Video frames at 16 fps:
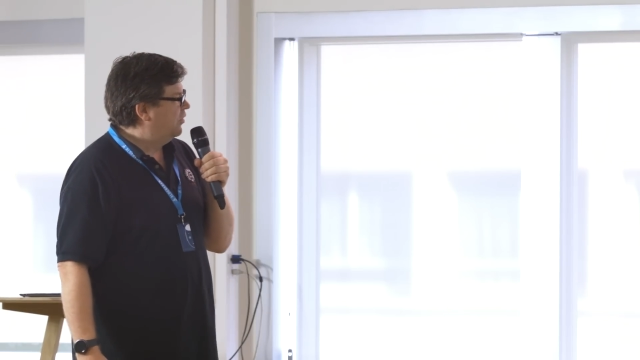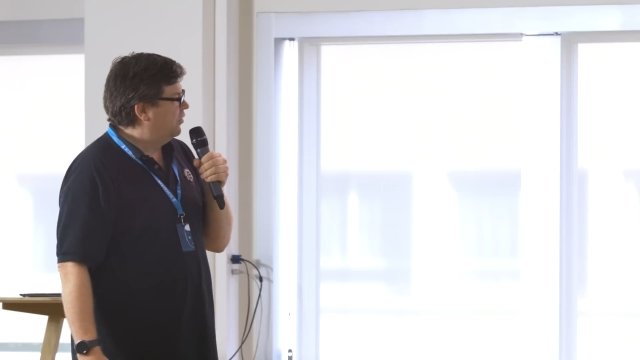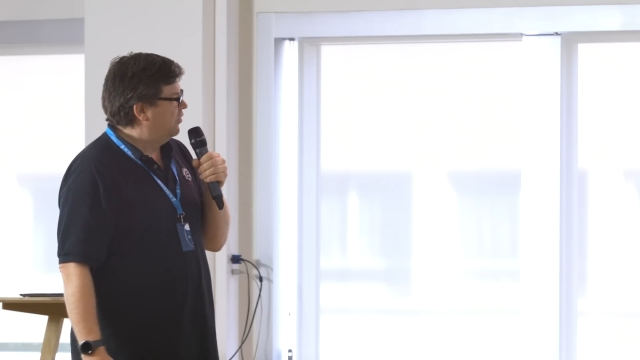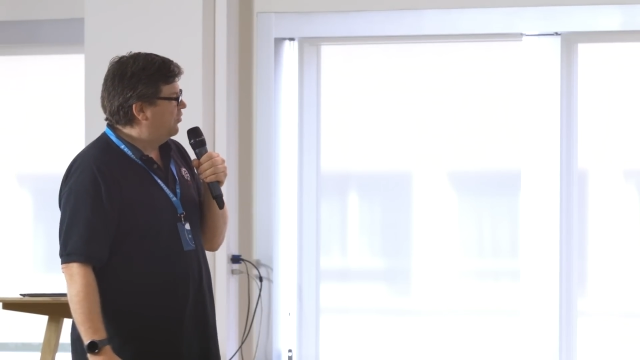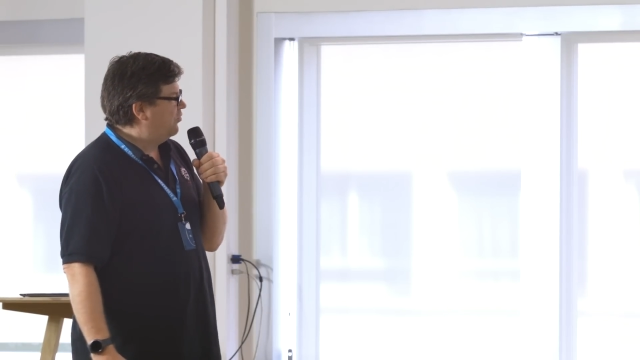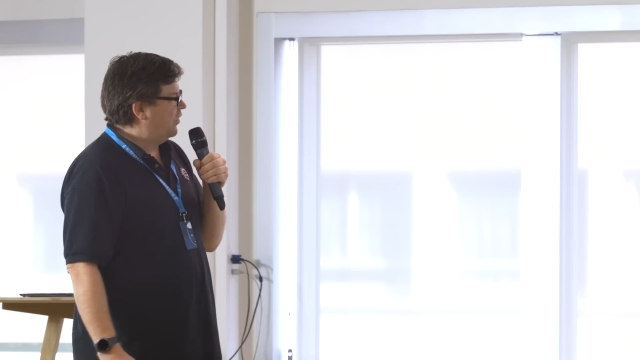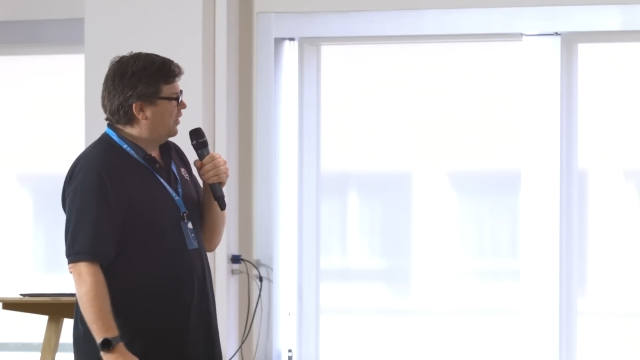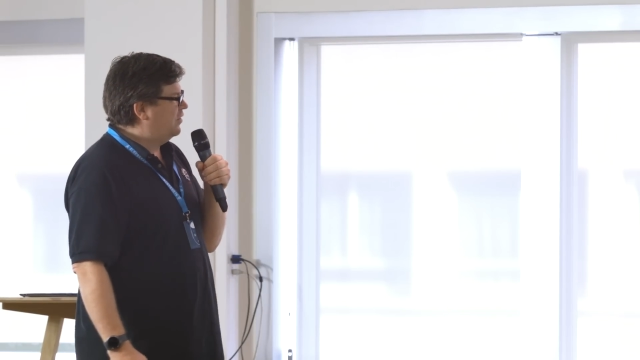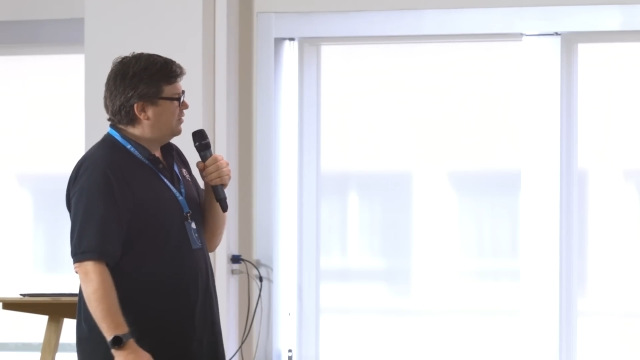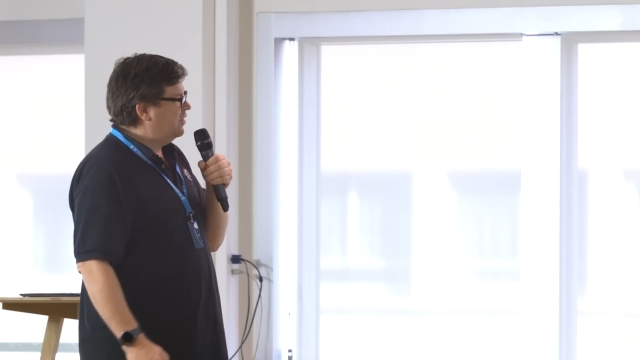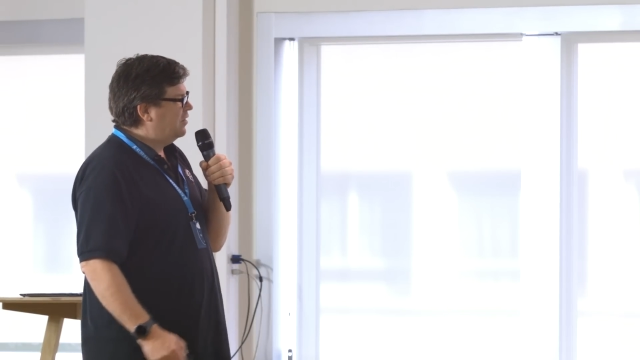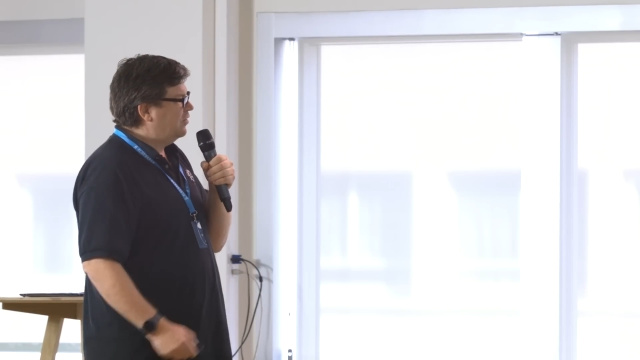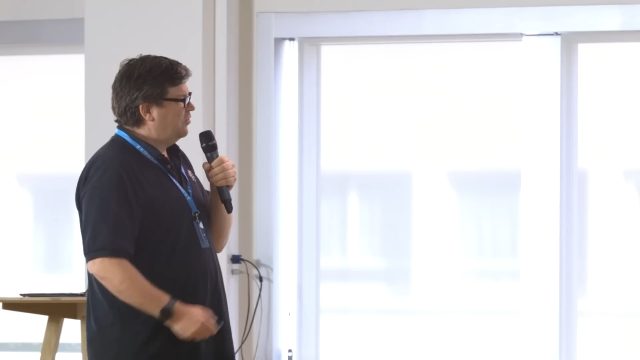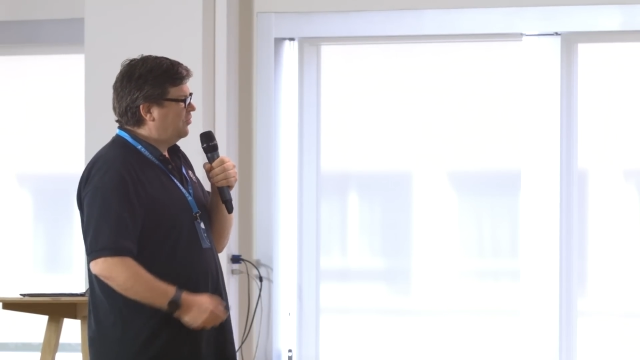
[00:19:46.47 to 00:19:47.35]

This idea,